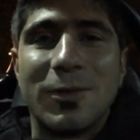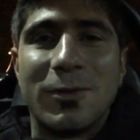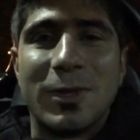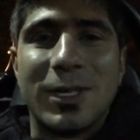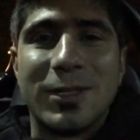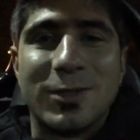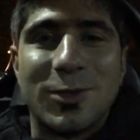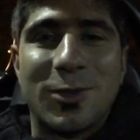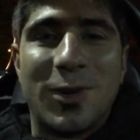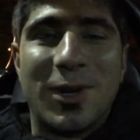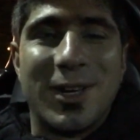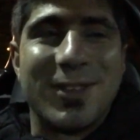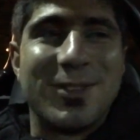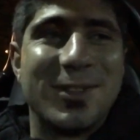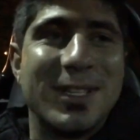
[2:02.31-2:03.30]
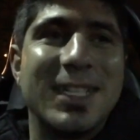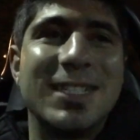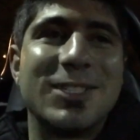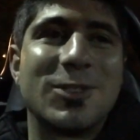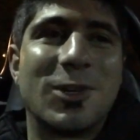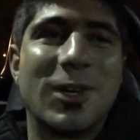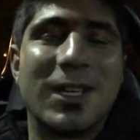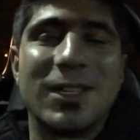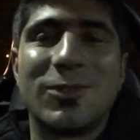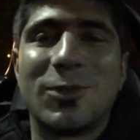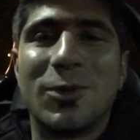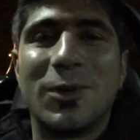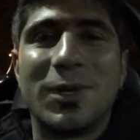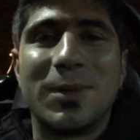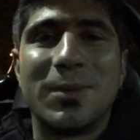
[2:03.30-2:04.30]
We were so hungry, so I
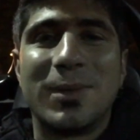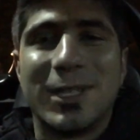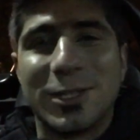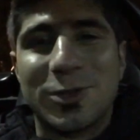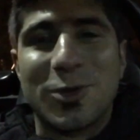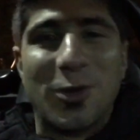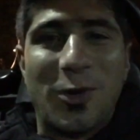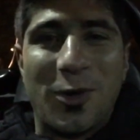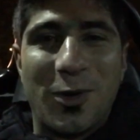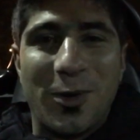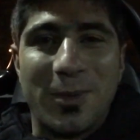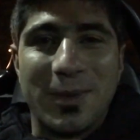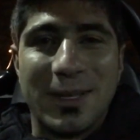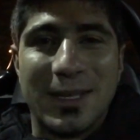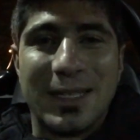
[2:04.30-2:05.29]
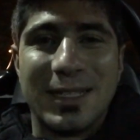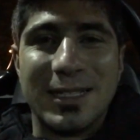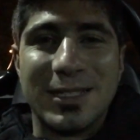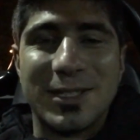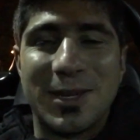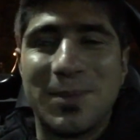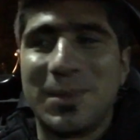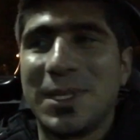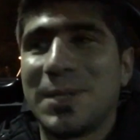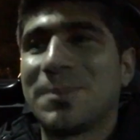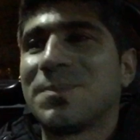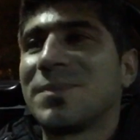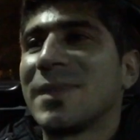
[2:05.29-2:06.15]
told him, let's go home and eat something.